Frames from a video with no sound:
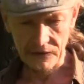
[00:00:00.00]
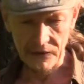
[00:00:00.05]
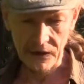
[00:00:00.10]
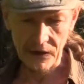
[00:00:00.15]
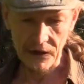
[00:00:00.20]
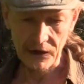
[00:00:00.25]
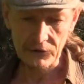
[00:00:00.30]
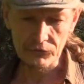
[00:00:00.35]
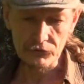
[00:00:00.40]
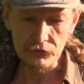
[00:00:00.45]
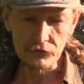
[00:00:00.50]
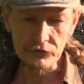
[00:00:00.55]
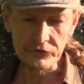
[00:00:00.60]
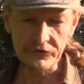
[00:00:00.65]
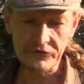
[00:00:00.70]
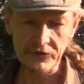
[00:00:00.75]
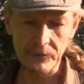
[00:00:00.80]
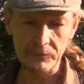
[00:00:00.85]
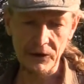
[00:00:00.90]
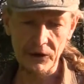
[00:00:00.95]
there are
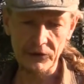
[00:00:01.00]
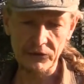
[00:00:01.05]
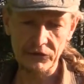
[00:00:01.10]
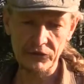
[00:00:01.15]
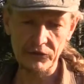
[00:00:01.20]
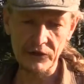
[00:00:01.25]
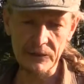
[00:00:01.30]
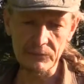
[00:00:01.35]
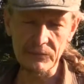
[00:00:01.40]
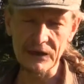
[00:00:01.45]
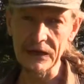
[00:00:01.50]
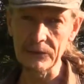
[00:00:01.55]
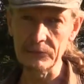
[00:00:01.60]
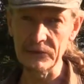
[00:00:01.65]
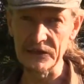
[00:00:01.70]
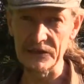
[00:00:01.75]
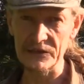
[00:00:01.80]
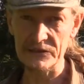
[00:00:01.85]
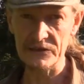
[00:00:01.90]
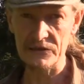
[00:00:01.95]
roots about 3
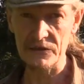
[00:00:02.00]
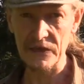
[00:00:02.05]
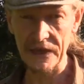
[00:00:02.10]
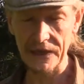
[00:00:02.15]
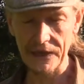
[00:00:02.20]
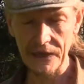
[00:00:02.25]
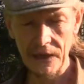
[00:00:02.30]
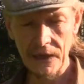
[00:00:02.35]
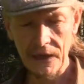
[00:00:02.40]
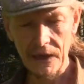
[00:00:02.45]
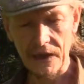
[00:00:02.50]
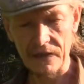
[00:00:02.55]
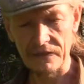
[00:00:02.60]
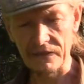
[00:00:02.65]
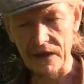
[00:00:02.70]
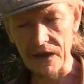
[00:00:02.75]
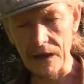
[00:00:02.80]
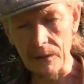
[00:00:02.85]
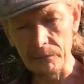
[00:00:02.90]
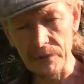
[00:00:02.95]
millimeters thick, and
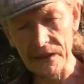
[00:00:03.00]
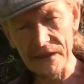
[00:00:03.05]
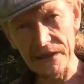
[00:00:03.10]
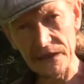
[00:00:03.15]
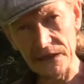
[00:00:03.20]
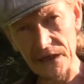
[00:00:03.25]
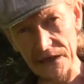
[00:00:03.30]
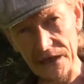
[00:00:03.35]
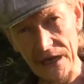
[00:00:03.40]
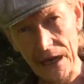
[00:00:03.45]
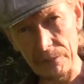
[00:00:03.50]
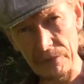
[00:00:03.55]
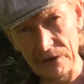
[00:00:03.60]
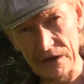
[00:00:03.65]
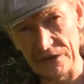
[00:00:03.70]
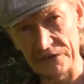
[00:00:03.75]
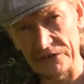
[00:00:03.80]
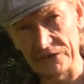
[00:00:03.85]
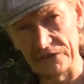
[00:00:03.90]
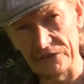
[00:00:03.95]
they are building a
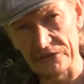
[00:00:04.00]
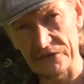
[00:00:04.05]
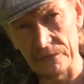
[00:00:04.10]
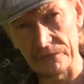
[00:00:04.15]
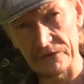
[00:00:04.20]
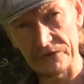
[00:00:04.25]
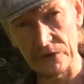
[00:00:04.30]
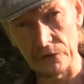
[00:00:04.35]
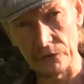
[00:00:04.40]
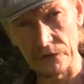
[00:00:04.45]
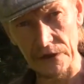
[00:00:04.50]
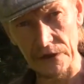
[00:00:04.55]
capillary system, so the